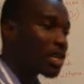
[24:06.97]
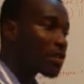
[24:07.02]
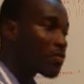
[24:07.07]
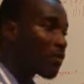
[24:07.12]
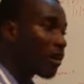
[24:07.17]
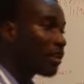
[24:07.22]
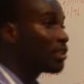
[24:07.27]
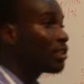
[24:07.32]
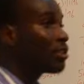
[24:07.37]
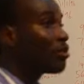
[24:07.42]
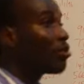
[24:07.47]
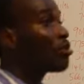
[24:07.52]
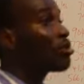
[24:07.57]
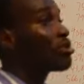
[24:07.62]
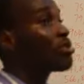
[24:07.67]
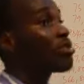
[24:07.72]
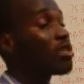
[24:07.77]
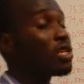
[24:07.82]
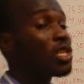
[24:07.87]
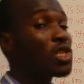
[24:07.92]
Credit
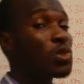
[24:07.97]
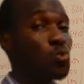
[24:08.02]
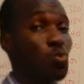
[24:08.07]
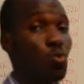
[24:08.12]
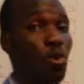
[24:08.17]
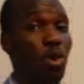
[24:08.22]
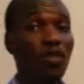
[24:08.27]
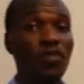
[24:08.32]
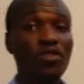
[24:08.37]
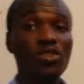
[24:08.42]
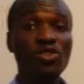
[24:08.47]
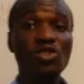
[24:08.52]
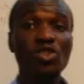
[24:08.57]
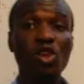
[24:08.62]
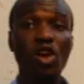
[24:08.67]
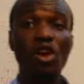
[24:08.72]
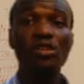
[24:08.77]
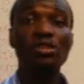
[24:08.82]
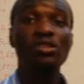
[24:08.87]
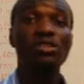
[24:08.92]
note is one of the
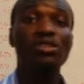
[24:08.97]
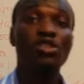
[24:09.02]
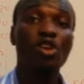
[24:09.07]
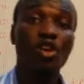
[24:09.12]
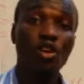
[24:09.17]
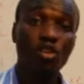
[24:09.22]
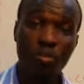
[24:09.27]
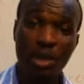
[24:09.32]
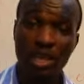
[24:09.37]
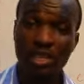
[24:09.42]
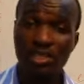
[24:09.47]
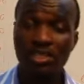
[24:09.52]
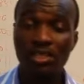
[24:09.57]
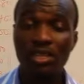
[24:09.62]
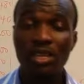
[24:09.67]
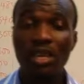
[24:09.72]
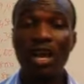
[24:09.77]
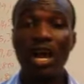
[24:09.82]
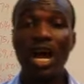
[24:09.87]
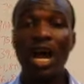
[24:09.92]
source documents,
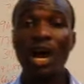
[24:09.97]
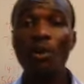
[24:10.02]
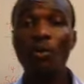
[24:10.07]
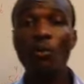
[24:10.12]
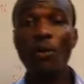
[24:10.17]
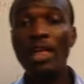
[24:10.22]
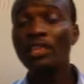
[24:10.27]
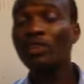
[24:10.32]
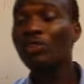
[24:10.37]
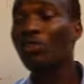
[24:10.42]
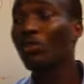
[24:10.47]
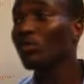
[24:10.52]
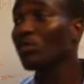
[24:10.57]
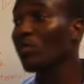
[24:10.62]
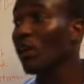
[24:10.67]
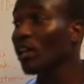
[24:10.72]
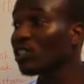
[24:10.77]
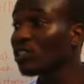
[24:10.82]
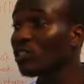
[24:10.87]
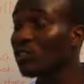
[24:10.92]
and when
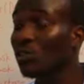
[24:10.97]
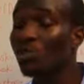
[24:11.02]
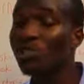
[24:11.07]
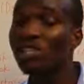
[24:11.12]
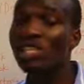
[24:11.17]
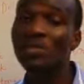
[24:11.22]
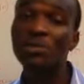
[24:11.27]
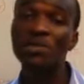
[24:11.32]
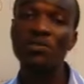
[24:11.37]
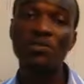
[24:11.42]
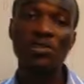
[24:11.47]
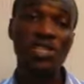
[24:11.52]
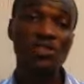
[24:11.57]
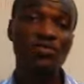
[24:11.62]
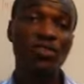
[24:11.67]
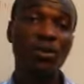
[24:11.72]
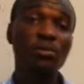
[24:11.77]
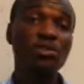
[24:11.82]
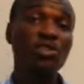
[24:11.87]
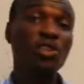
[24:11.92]
credit note is being received
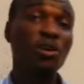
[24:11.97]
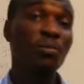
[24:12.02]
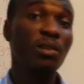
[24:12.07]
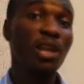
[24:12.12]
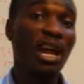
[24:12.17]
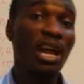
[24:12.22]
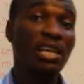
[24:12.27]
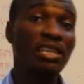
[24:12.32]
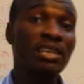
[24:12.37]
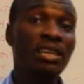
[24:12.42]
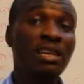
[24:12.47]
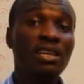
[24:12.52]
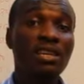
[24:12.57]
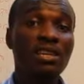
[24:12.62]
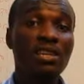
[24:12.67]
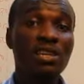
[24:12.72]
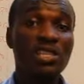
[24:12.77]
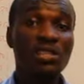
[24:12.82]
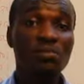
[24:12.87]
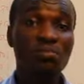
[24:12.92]
from the supplier,
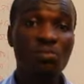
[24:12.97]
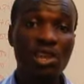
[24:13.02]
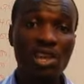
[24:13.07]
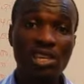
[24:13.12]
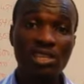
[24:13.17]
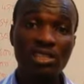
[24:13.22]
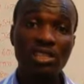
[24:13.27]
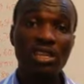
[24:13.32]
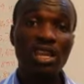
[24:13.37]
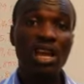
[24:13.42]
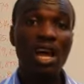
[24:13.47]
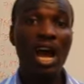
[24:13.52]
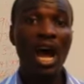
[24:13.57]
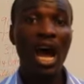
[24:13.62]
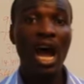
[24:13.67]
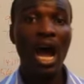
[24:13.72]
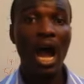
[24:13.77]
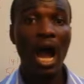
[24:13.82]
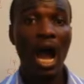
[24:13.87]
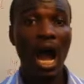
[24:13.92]
it means
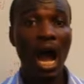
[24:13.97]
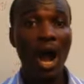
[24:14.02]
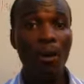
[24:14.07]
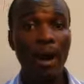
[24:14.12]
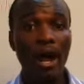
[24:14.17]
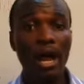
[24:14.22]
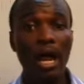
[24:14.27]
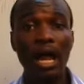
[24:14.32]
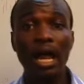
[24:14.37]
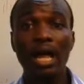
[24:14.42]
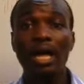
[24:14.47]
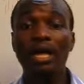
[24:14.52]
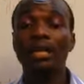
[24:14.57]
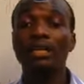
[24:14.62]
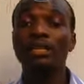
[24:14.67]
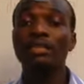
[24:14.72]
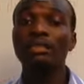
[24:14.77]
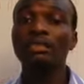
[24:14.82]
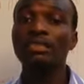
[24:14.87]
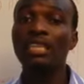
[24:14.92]
our
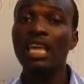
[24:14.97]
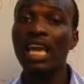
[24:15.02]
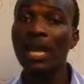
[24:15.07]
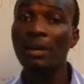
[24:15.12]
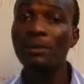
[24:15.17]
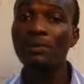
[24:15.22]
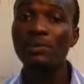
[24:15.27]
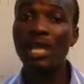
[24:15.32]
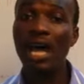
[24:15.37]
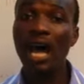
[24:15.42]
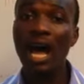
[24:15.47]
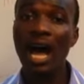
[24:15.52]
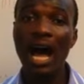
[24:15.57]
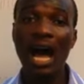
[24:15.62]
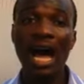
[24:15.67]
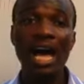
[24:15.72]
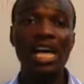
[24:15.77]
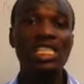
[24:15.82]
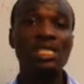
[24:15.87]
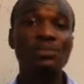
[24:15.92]
debt
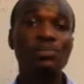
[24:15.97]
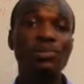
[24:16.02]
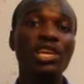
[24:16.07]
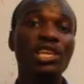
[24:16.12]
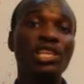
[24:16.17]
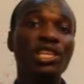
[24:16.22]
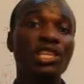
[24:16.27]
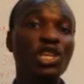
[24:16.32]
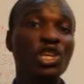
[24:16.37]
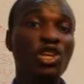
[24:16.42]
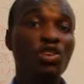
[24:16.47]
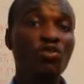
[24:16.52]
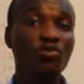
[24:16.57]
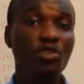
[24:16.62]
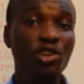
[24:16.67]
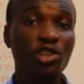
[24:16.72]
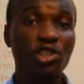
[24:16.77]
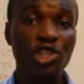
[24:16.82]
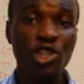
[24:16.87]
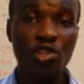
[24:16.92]
has been
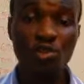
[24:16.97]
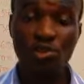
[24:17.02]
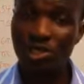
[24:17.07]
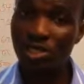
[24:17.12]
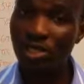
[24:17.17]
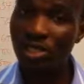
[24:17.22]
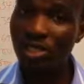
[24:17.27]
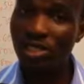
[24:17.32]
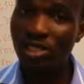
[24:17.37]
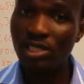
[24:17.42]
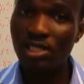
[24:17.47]
reduced.